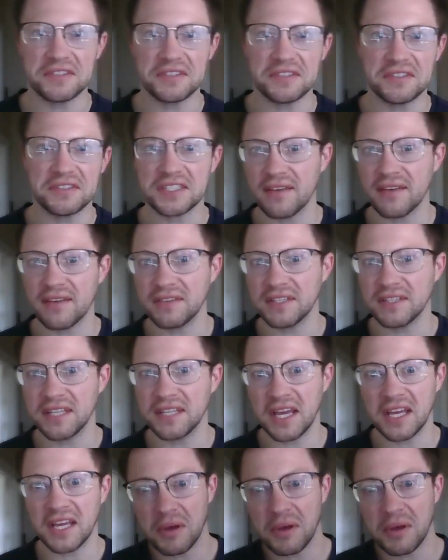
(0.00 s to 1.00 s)

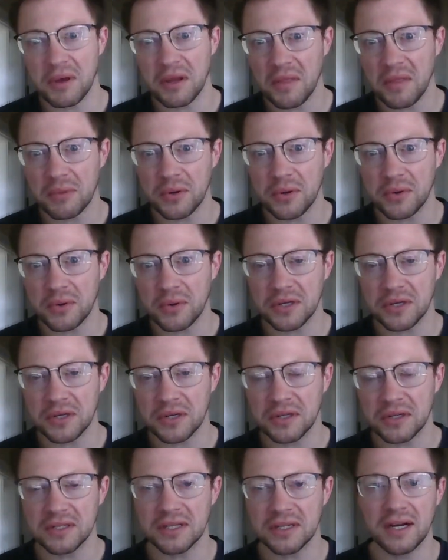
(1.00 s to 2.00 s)
Sometimes it's all the way down
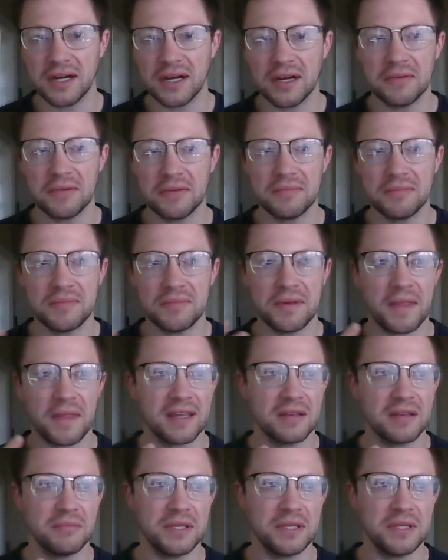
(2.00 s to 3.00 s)
to
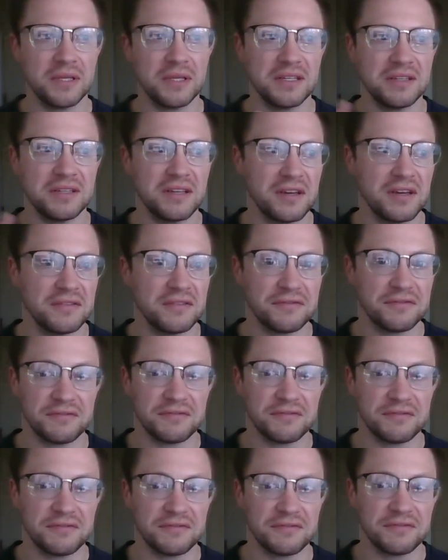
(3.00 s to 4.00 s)
1%
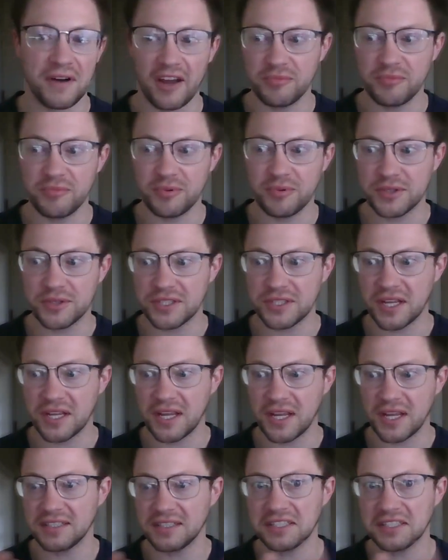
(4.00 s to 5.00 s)
depending on the
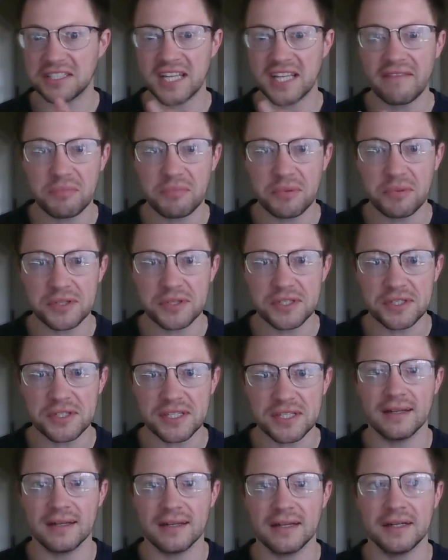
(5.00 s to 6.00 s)
broker.
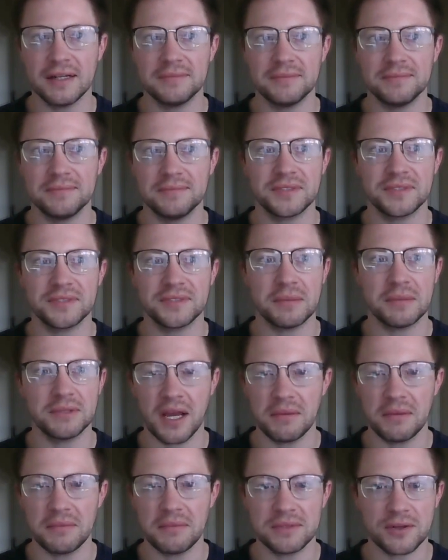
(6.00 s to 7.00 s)
But with
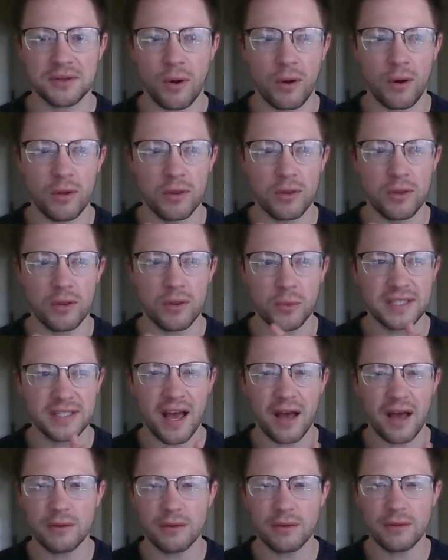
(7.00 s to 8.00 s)
that, the
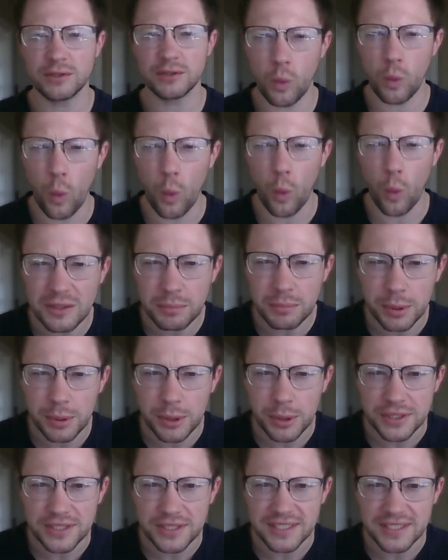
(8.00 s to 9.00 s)
factoring
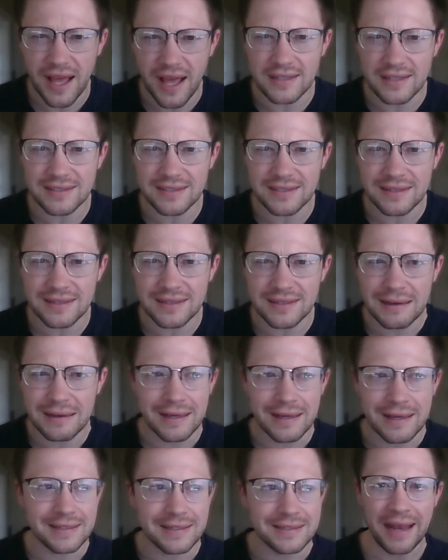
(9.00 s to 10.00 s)
company, we do the
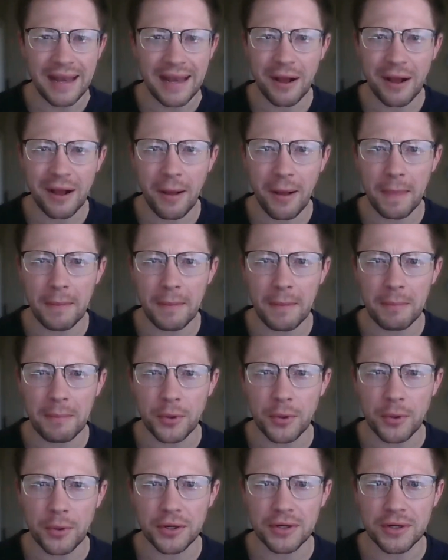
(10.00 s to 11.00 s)
broker quick
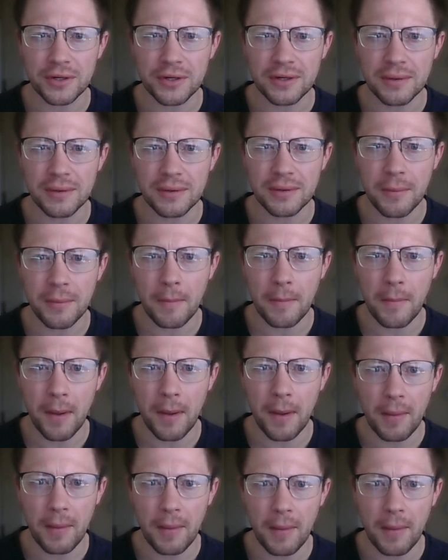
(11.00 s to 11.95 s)
pay matching.